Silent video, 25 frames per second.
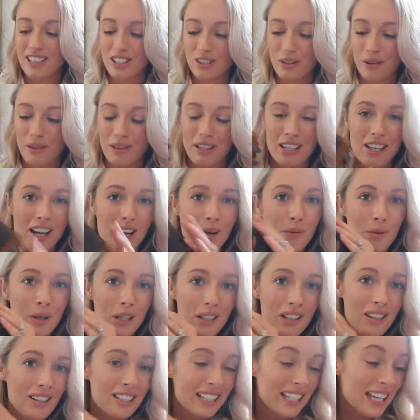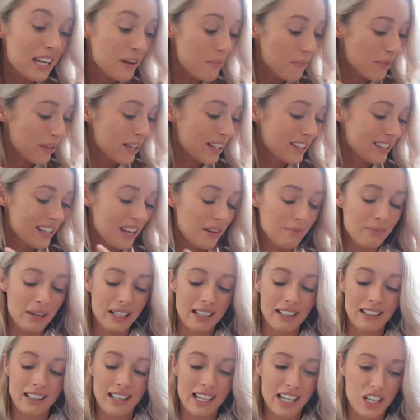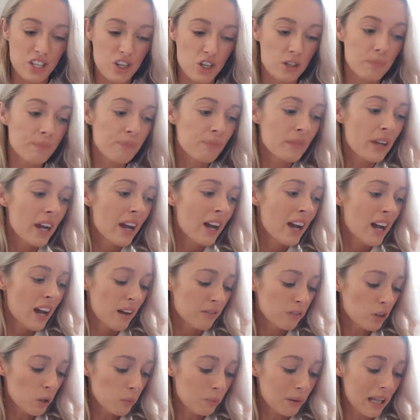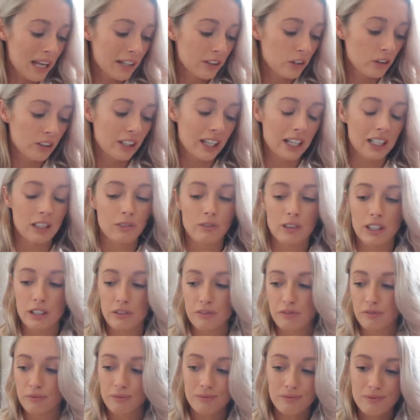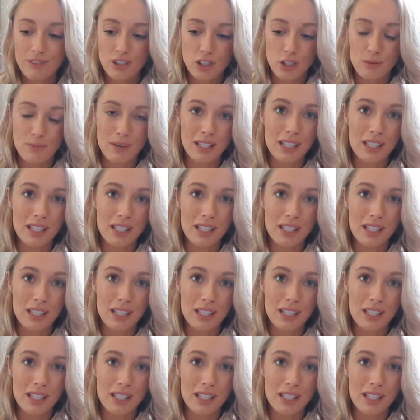so I think I will keep these in my collection. I'm not planning on getting rid of too